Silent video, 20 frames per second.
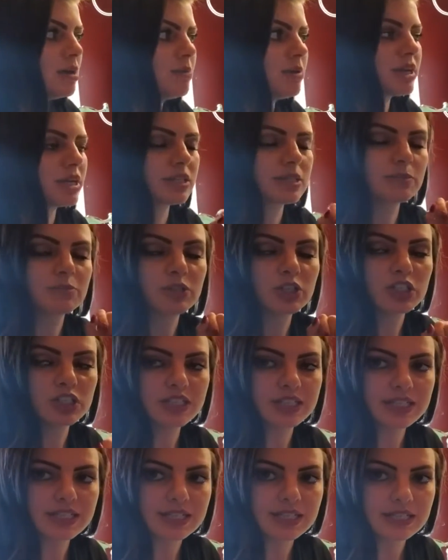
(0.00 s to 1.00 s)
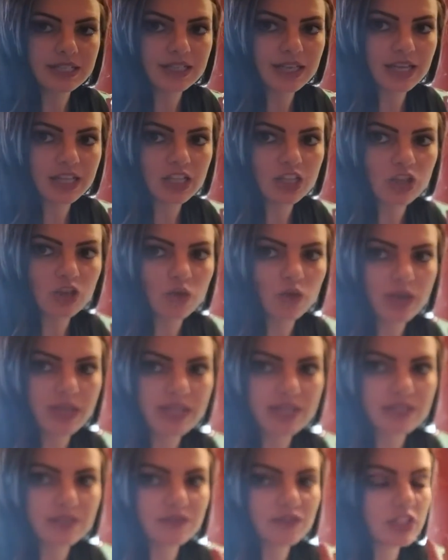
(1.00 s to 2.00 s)
Because Merlin doesn't like the
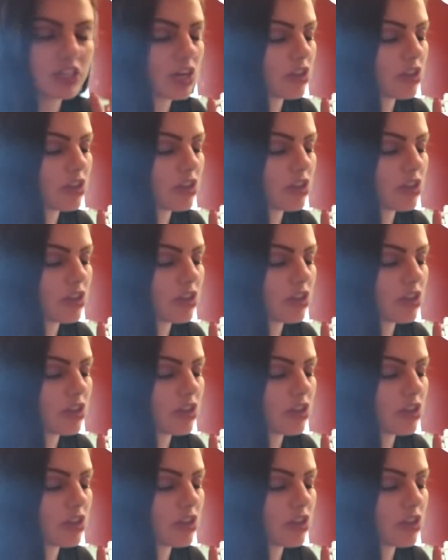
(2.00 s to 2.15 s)
noise of the